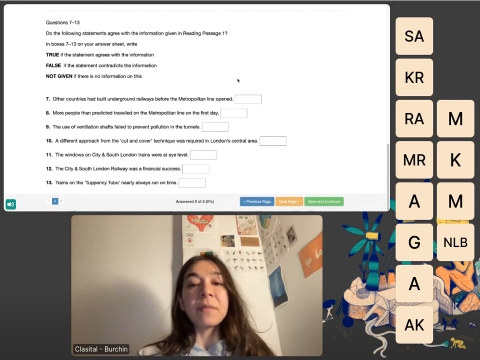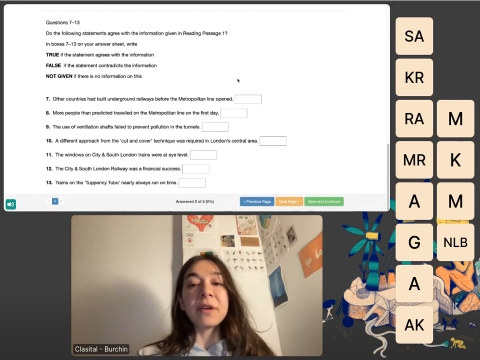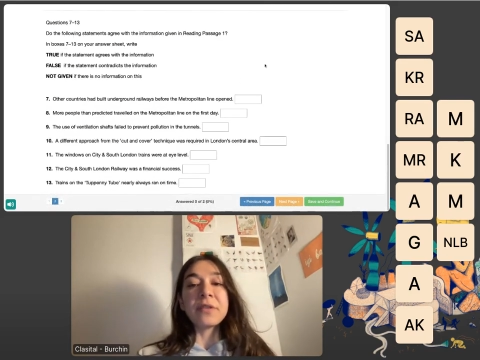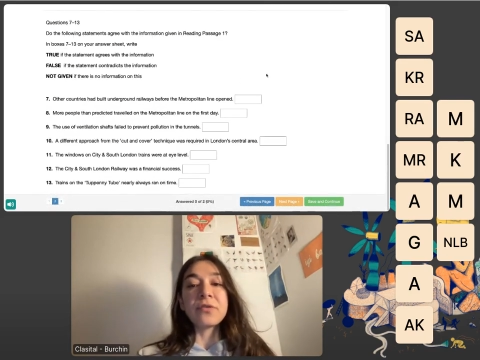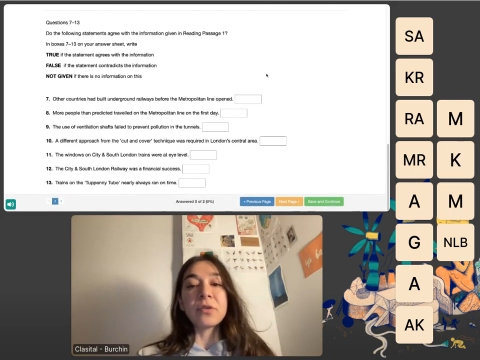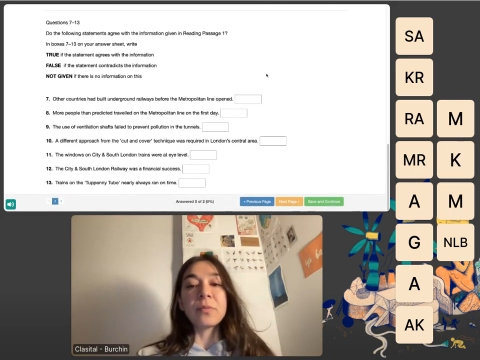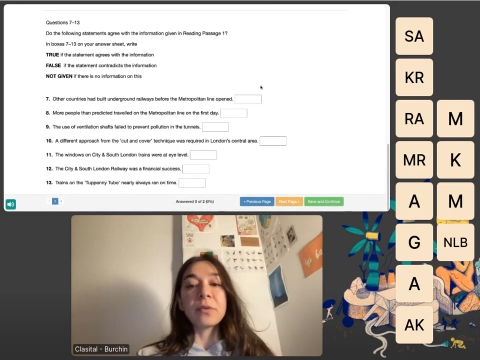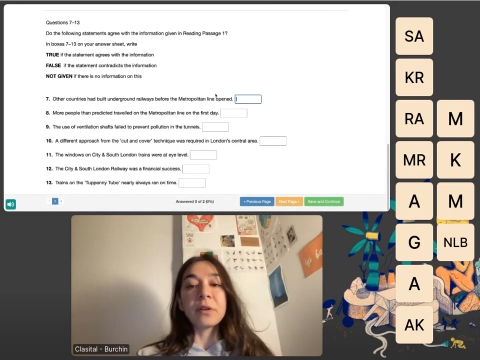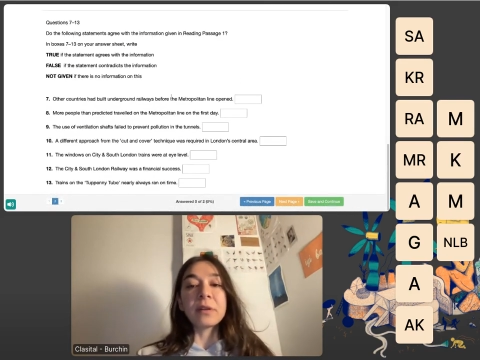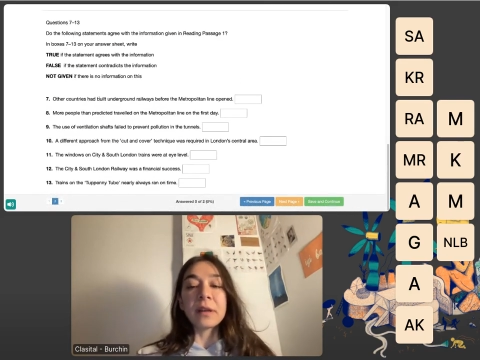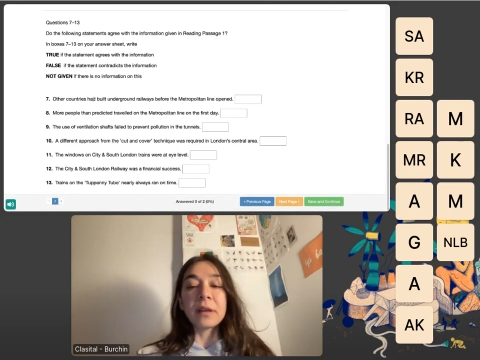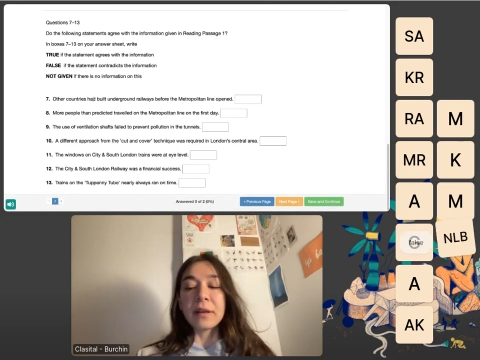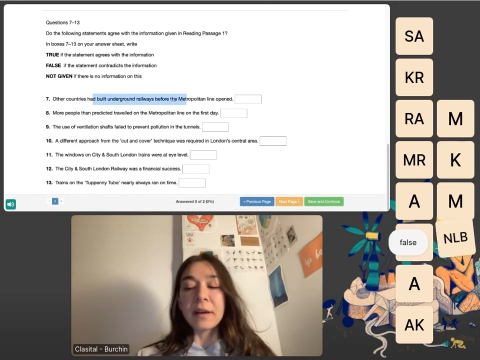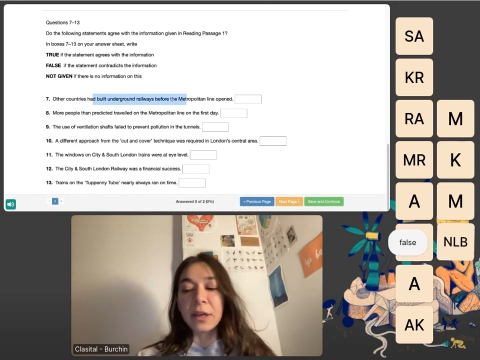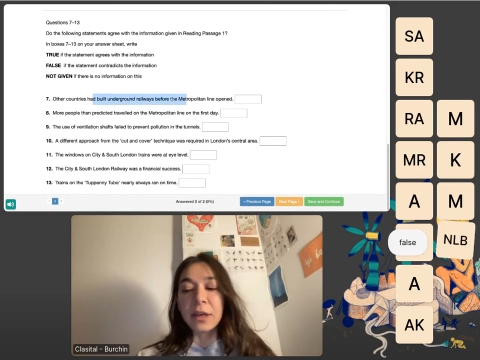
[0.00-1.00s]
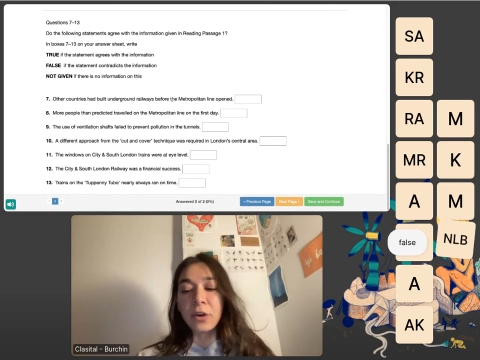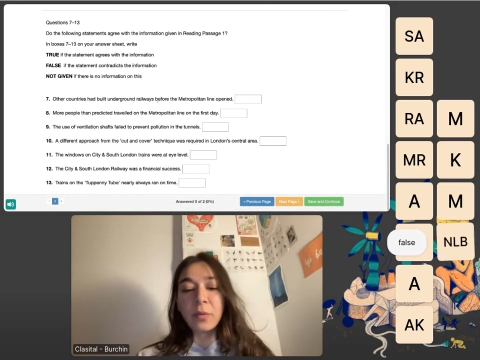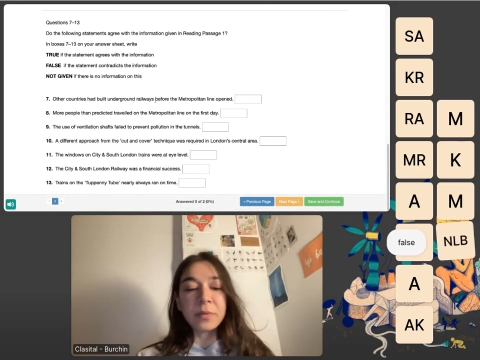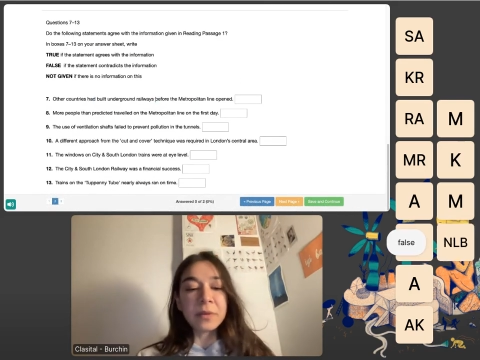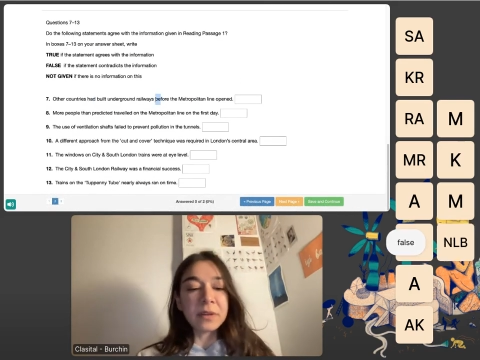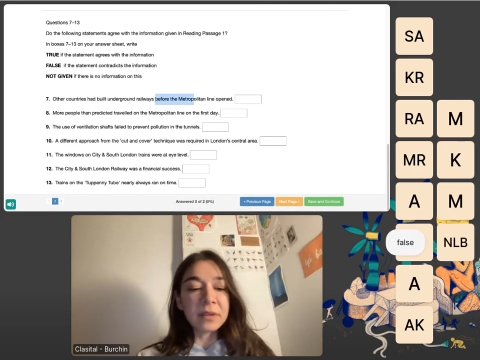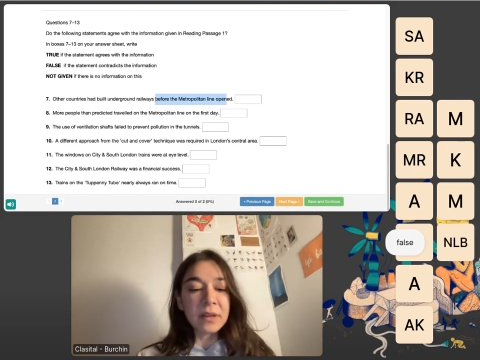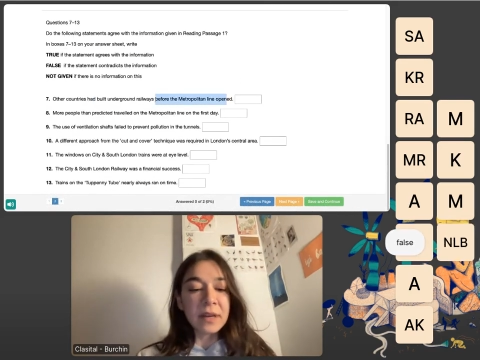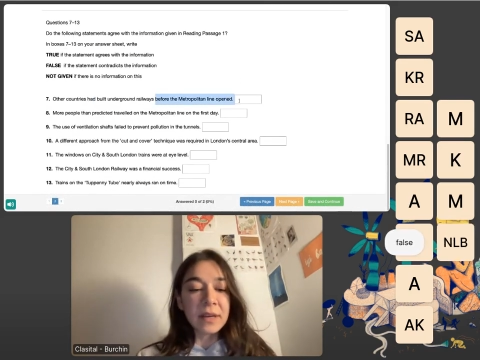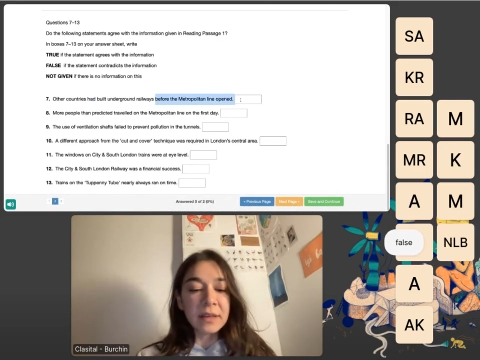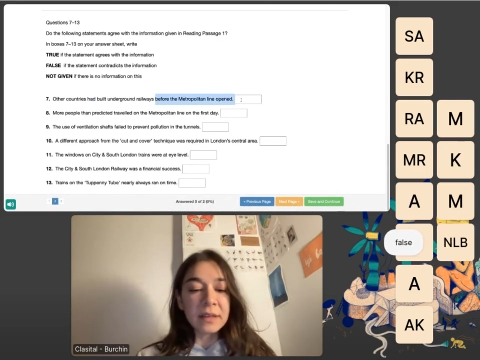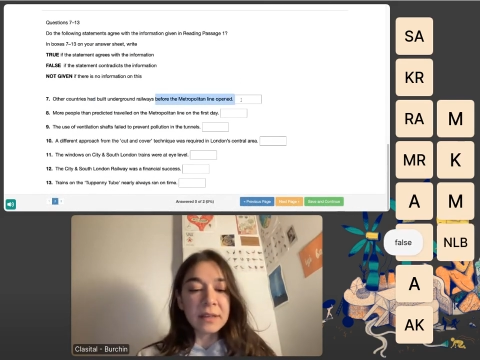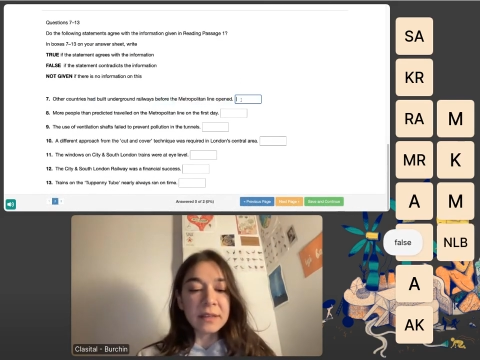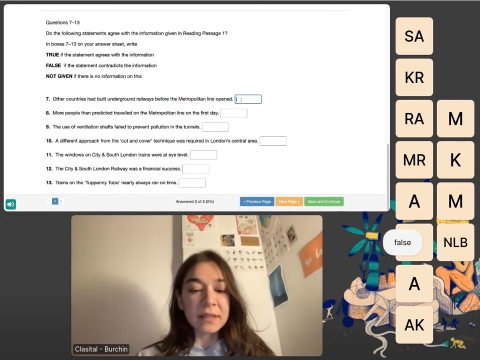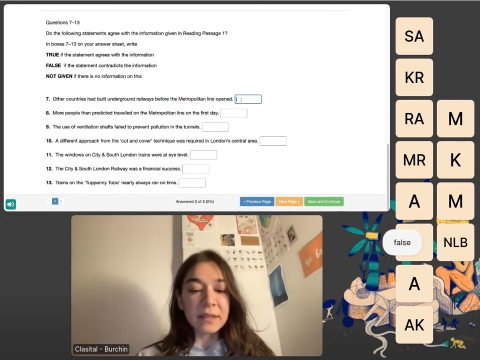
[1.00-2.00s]
the Metropolitan Line opened.
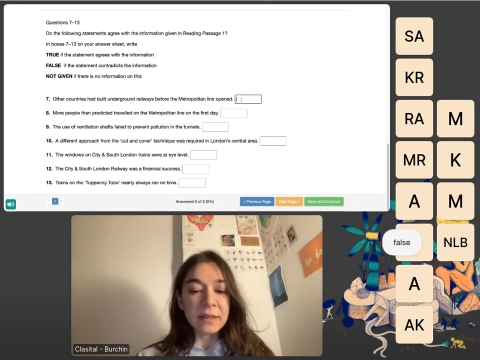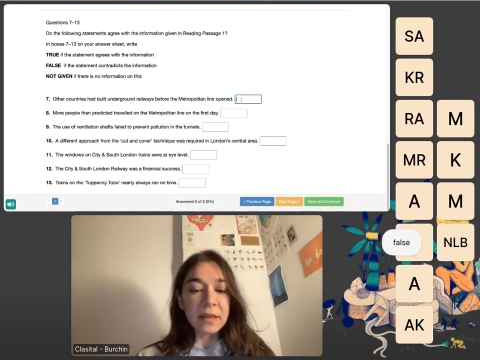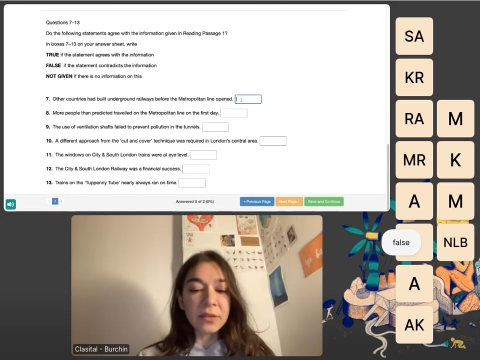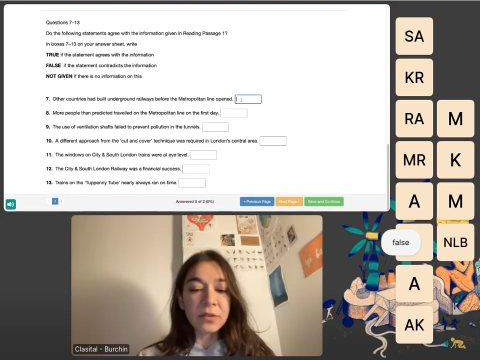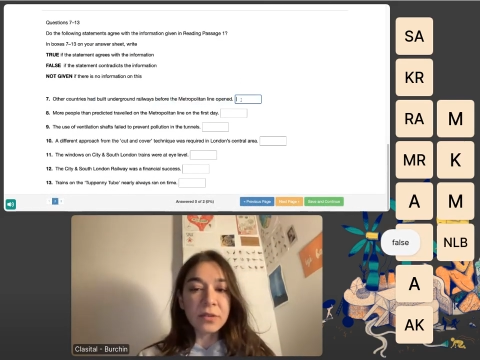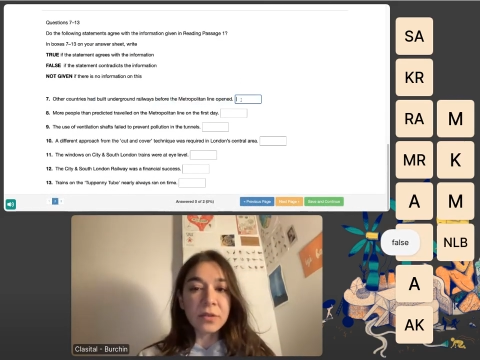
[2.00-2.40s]
This is